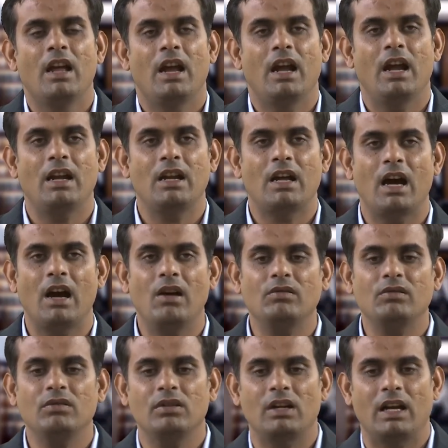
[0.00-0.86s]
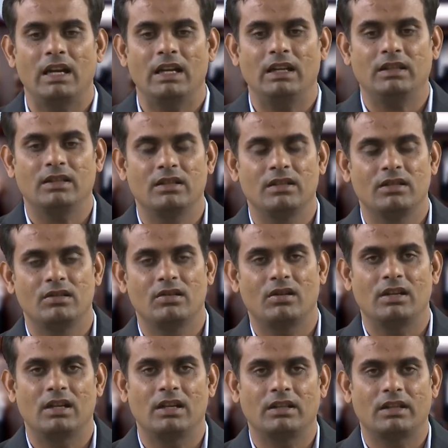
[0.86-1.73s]
and how to write
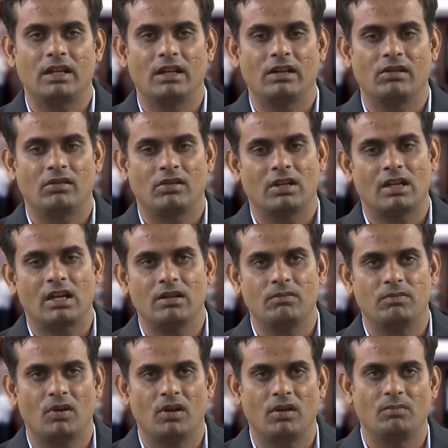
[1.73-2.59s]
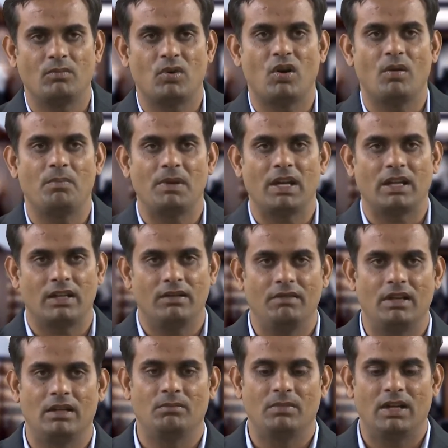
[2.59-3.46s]
Jordan canonical form of a
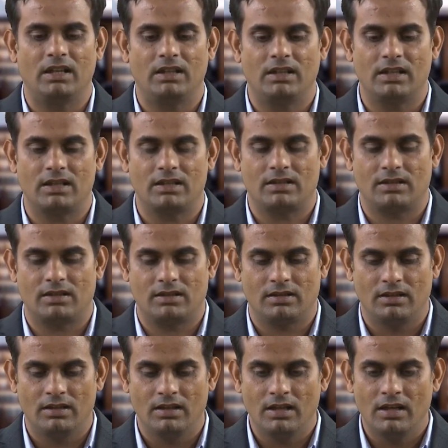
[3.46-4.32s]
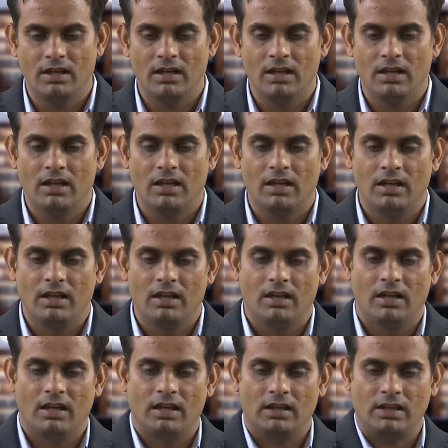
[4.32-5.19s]
given matrix.
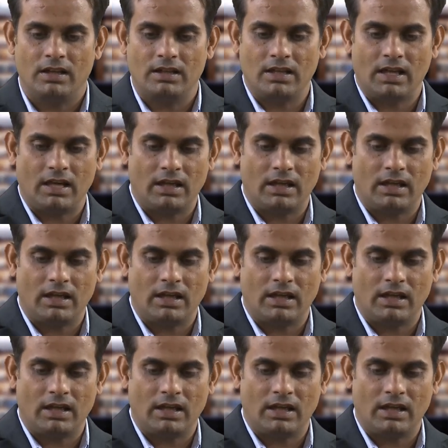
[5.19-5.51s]
These